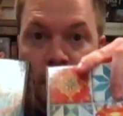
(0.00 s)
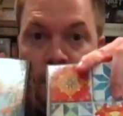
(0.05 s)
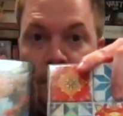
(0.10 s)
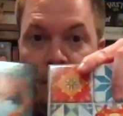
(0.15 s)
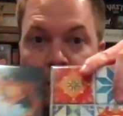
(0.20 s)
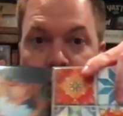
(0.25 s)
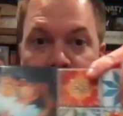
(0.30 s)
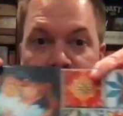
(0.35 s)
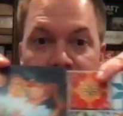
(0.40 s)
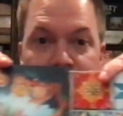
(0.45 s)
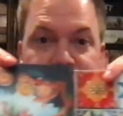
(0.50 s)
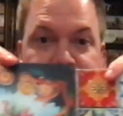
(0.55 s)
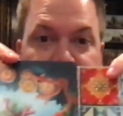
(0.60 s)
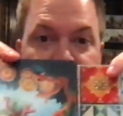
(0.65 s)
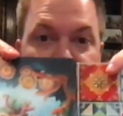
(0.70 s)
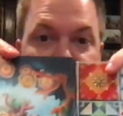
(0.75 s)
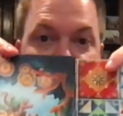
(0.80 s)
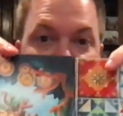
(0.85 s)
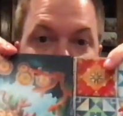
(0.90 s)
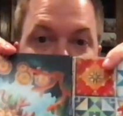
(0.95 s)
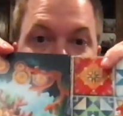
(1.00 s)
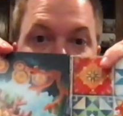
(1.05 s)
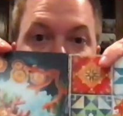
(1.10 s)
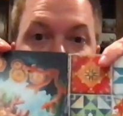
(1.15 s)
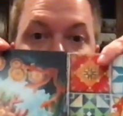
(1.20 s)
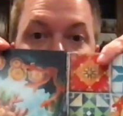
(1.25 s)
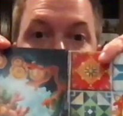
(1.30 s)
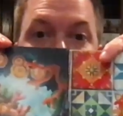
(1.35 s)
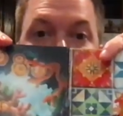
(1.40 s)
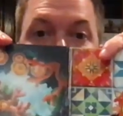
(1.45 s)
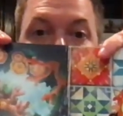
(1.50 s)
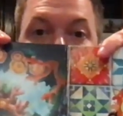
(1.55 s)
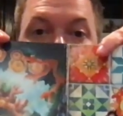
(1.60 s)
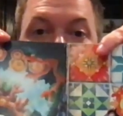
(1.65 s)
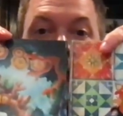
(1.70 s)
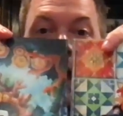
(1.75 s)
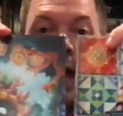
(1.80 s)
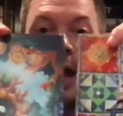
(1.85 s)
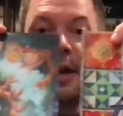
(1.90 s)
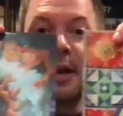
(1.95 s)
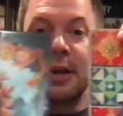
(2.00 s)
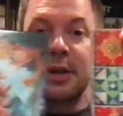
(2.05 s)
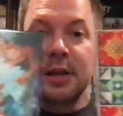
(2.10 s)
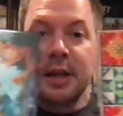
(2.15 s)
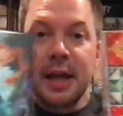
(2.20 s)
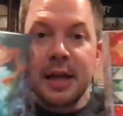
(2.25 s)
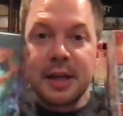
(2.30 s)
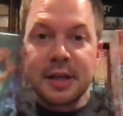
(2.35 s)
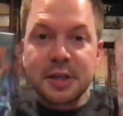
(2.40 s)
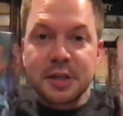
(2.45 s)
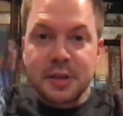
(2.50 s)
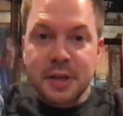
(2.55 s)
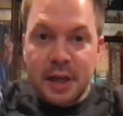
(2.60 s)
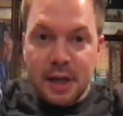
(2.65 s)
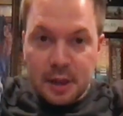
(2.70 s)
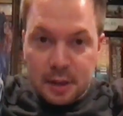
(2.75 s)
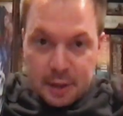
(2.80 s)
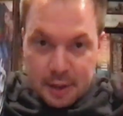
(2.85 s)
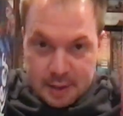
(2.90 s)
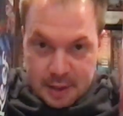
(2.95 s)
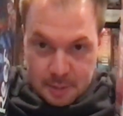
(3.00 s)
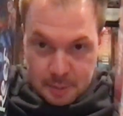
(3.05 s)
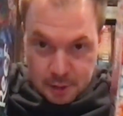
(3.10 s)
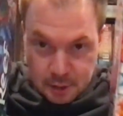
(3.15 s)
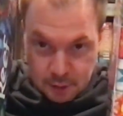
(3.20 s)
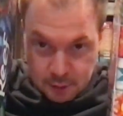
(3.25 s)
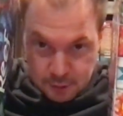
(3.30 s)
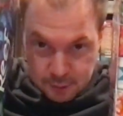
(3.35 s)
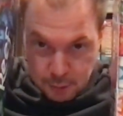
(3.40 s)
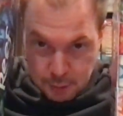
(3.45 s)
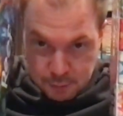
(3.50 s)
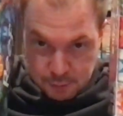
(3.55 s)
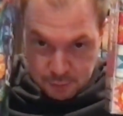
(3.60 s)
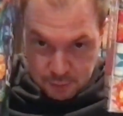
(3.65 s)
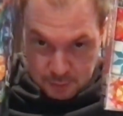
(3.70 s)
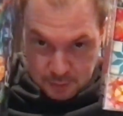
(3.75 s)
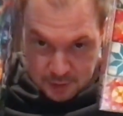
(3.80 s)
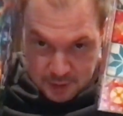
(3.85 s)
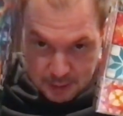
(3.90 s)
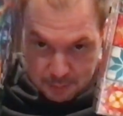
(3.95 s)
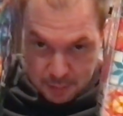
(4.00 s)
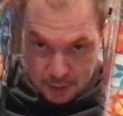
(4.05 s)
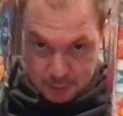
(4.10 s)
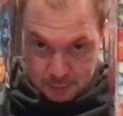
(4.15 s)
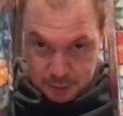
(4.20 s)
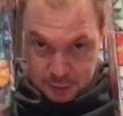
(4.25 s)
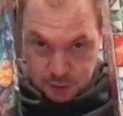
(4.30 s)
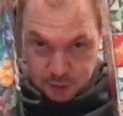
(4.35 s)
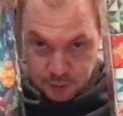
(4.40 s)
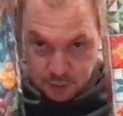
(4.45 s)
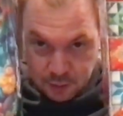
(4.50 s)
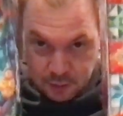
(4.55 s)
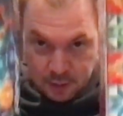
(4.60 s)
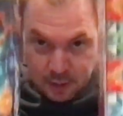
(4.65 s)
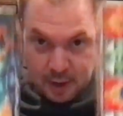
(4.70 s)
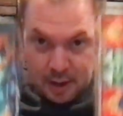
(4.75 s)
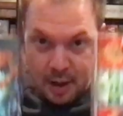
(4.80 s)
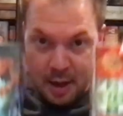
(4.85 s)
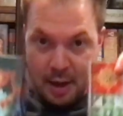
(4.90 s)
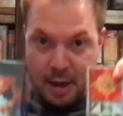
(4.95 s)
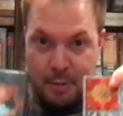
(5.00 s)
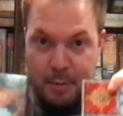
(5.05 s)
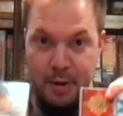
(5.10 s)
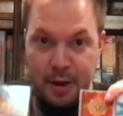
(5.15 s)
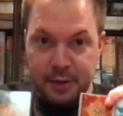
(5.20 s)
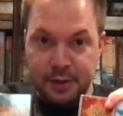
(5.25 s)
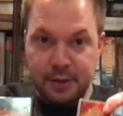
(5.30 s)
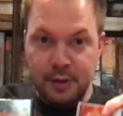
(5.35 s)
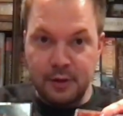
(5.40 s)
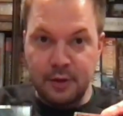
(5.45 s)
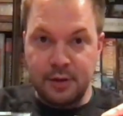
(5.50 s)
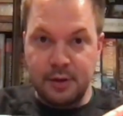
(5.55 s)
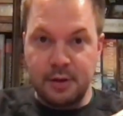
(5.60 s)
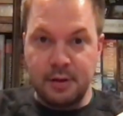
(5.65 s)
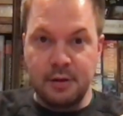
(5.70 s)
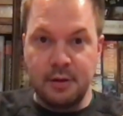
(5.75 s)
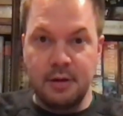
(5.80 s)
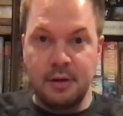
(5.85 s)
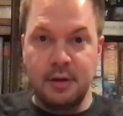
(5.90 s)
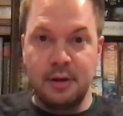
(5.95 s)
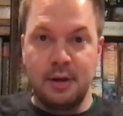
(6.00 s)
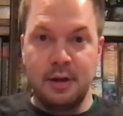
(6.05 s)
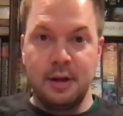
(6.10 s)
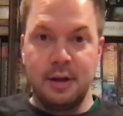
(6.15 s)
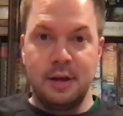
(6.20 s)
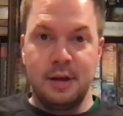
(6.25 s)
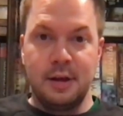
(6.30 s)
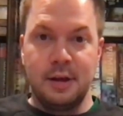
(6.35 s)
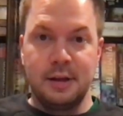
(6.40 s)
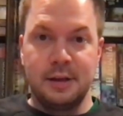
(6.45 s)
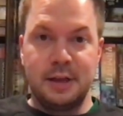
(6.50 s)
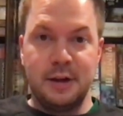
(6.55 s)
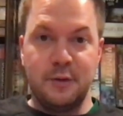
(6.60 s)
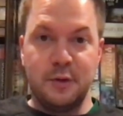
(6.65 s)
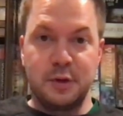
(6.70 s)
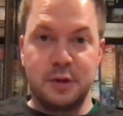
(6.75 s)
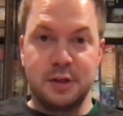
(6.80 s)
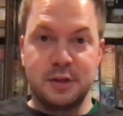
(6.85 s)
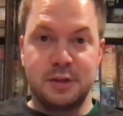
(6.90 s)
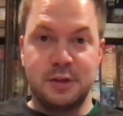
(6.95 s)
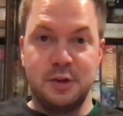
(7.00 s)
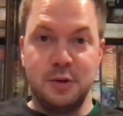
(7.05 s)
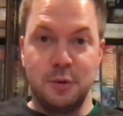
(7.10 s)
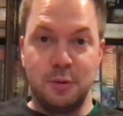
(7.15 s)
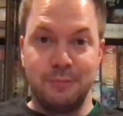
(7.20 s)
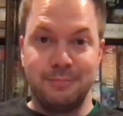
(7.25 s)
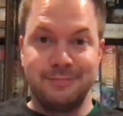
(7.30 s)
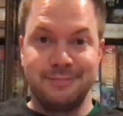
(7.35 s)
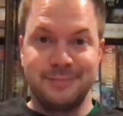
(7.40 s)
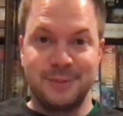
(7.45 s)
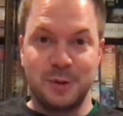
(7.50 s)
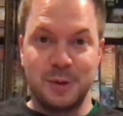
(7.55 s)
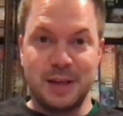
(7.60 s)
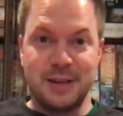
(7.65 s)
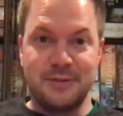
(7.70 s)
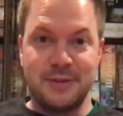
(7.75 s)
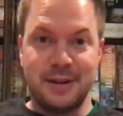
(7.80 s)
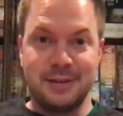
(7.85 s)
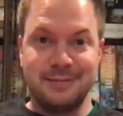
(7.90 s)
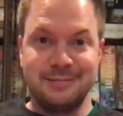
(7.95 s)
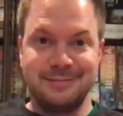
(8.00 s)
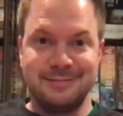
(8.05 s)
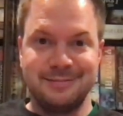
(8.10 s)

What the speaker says: 2 games that are very mechanically and aesthetically similar. They're even from the same publishers, but there's differences too, so that's fun.